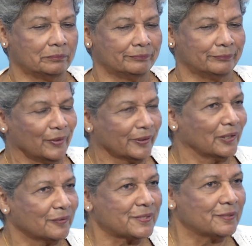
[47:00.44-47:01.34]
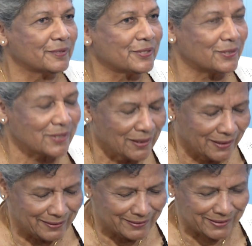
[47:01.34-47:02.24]
model of civil
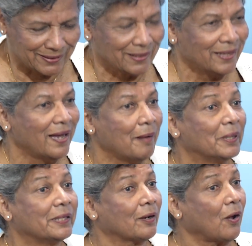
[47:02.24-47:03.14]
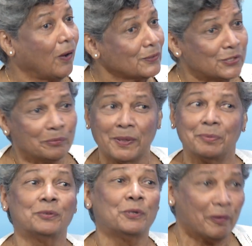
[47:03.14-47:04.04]
society, but there are also
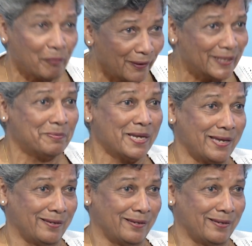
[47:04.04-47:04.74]
people who avoid me.